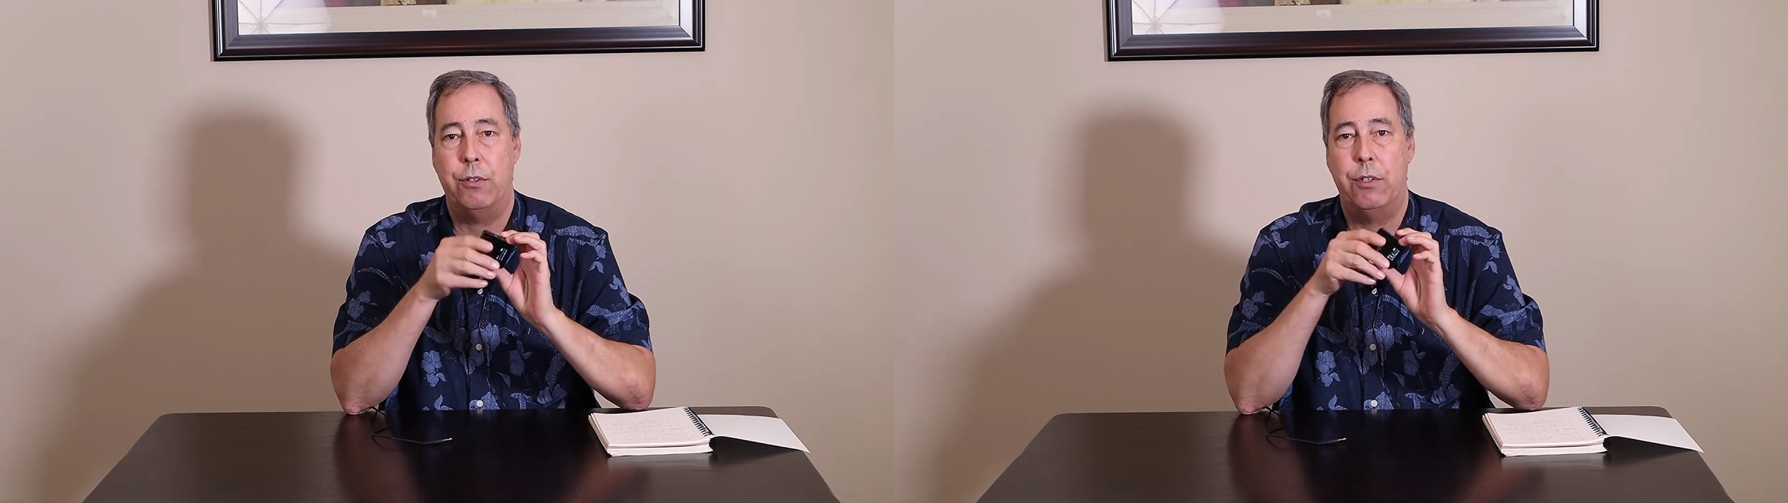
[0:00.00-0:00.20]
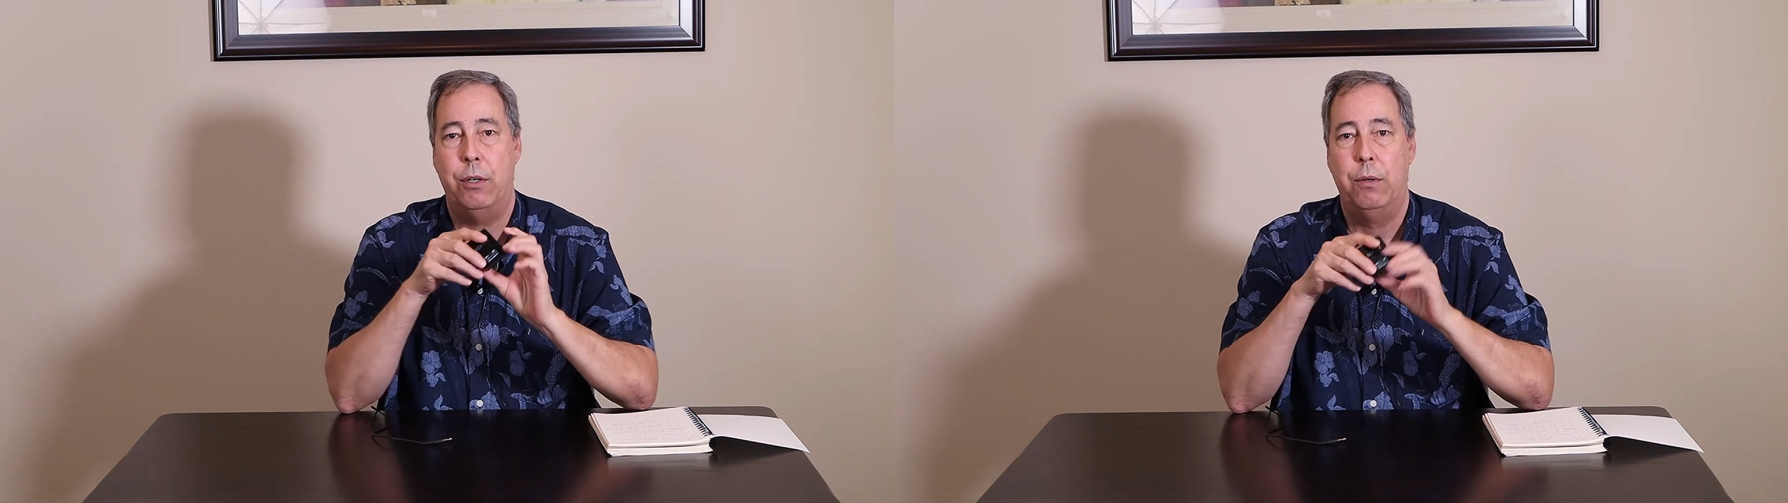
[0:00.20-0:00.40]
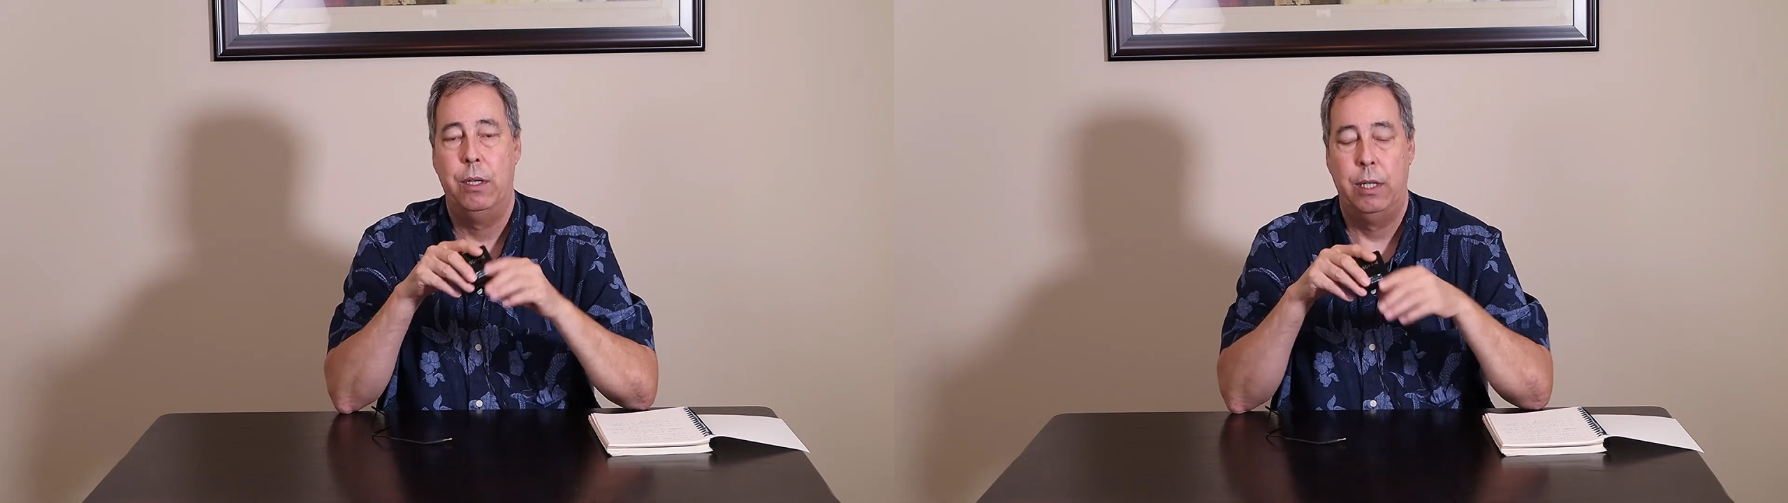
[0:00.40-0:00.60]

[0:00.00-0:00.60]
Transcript: So